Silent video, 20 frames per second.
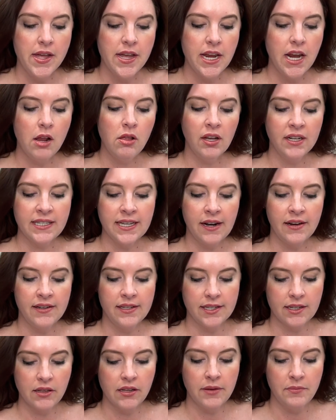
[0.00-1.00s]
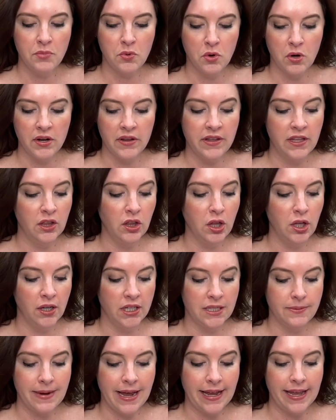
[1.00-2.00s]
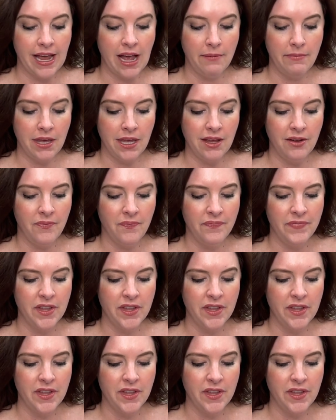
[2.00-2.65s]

He looked down at his clipboard and then looked back at me.